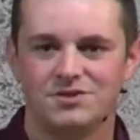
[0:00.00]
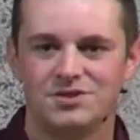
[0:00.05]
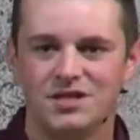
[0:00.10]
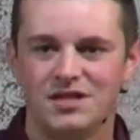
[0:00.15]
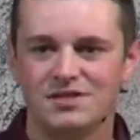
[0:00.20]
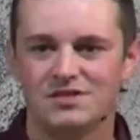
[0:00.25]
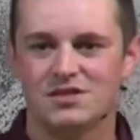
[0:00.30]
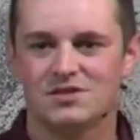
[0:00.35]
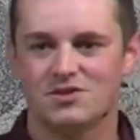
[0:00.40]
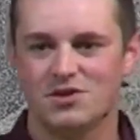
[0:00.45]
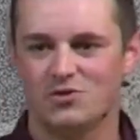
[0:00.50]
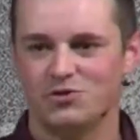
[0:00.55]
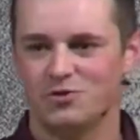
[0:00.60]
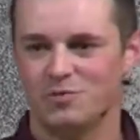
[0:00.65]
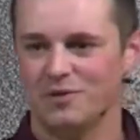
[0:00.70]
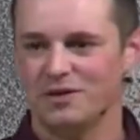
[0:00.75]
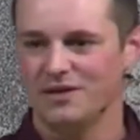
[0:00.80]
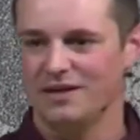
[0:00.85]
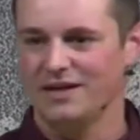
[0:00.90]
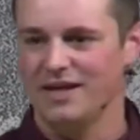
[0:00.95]
Jesus
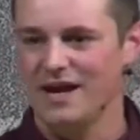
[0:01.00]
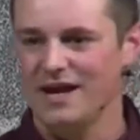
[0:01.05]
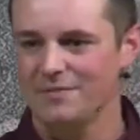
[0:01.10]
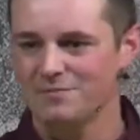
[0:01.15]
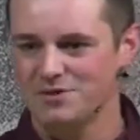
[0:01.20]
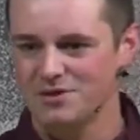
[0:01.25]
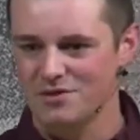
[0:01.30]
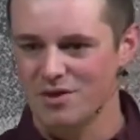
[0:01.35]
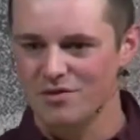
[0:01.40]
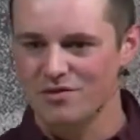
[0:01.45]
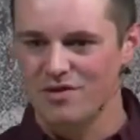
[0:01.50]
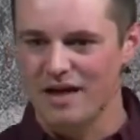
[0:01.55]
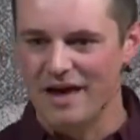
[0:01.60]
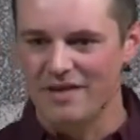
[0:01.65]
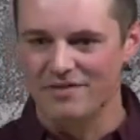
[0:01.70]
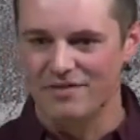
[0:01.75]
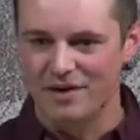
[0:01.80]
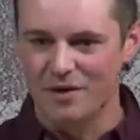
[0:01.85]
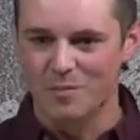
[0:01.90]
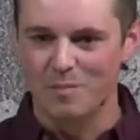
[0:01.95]
ultimately came so
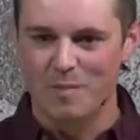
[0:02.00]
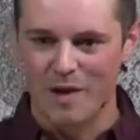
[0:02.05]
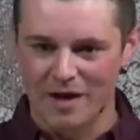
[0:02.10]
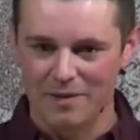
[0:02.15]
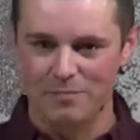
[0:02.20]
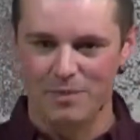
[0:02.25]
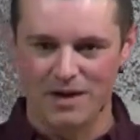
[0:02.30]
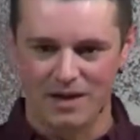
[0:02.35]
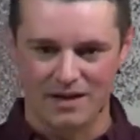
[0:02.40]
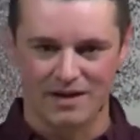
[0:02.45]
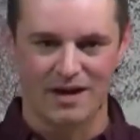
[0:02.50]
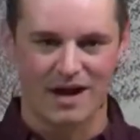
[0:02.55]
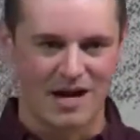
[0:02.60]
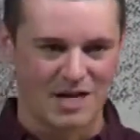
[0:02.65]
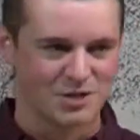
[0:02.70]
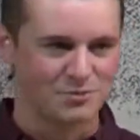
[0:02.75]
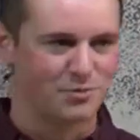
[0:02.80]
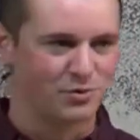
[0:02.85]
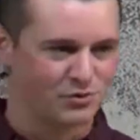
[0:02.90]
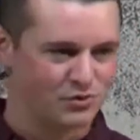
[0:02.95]
that there may be a
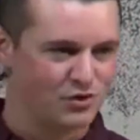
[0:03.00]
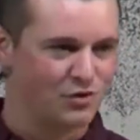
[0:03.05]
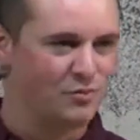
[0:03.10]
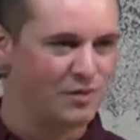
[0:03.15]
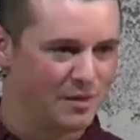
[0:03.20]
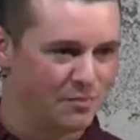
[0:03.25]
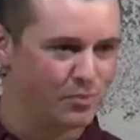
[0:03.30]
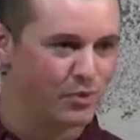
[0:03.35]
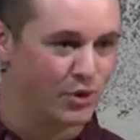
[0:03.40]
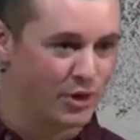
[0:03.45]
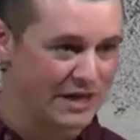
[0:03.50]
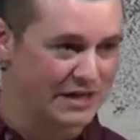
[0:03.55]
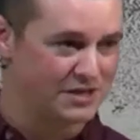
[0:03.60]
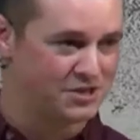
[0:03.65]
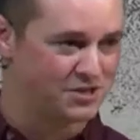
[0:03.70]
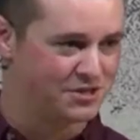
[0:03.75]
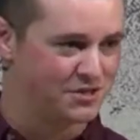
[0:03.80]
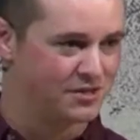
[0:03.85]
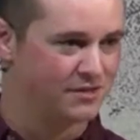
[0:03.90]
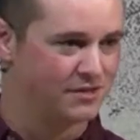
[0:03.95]
gospel to be
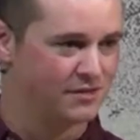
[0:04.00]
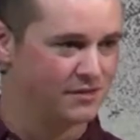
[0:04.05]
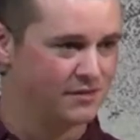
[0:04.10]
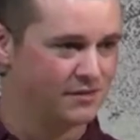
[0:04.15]
preached.